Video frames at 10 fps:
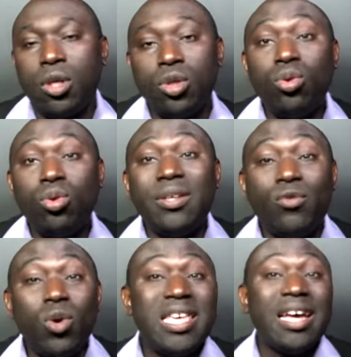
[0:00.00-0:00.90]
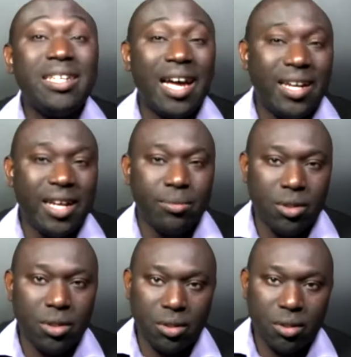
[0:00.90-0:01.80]
You don't even hear their
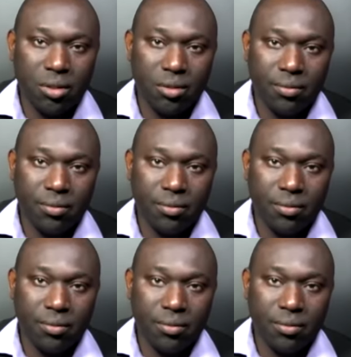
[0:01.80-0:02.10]
names.